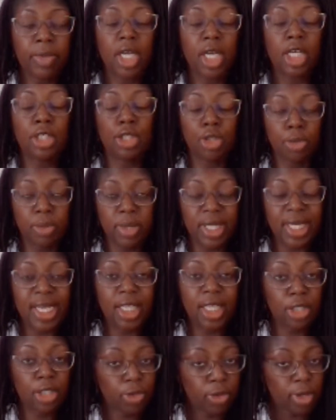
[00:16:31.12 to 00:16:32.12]
Adobe
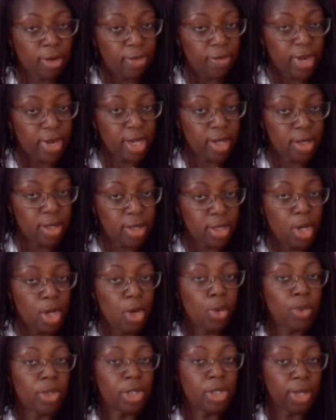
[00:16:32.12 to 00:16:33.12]
Illustrator files,
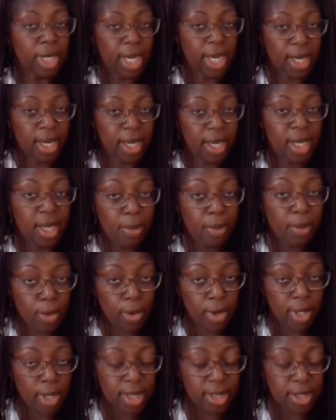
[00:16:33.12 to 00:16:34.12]
which you can
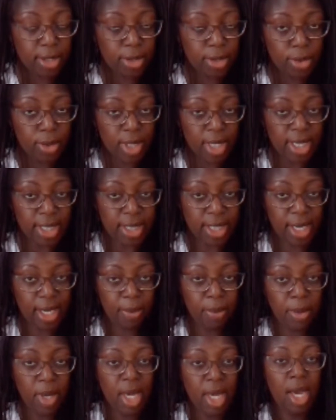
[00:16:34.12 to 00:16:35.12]
import into
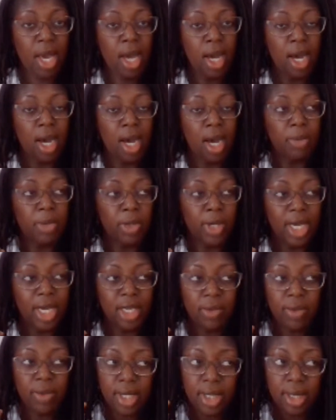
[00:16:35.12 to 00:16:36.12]
Inkscape. You
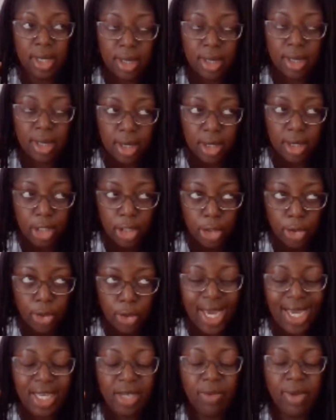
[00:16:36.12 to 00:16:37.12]
can't
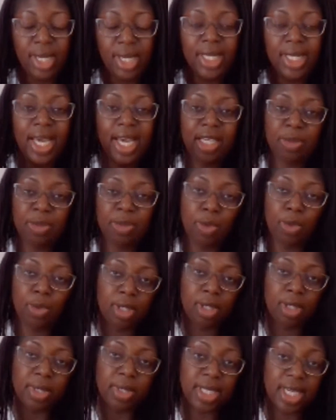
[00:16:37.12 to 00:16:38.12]
directly export
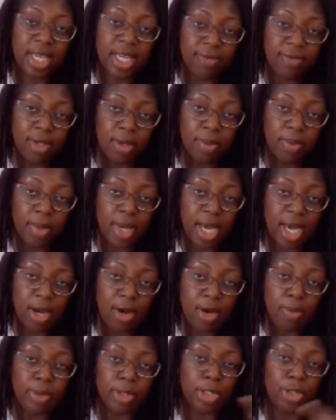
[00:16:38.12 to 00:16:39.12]
them and save them
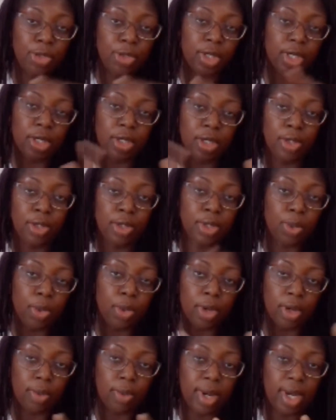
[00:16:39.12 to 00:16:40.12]
out, but you can use a
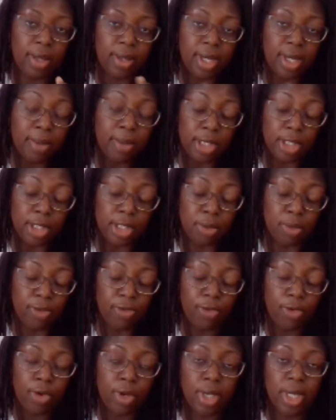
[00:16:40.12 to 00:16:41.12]
workaround that I mentioned
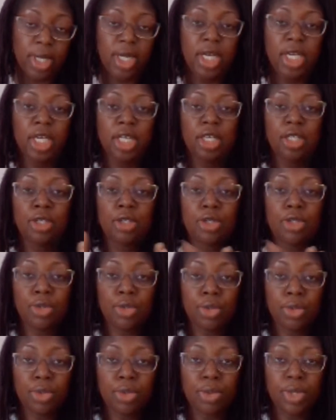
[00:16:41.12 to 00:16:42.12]
before
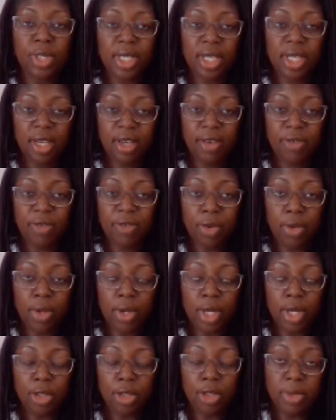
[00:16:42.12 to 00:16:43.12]
to save your
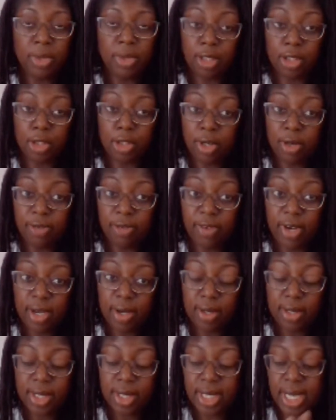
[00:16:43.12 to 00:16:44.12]
Adobe Illustrator
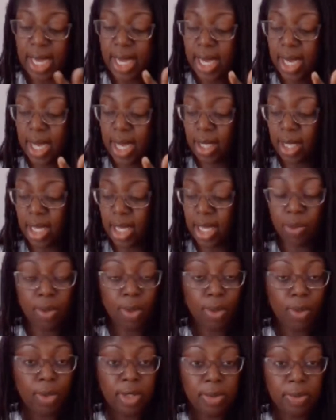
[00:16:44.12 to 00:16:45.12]
files. And the last
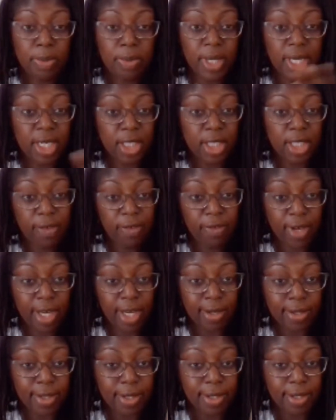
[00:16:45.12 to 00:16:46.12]
one was PNG
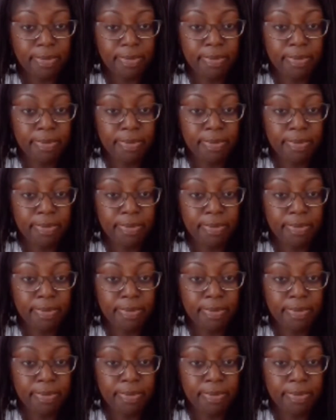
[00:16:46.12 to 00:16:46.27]
files.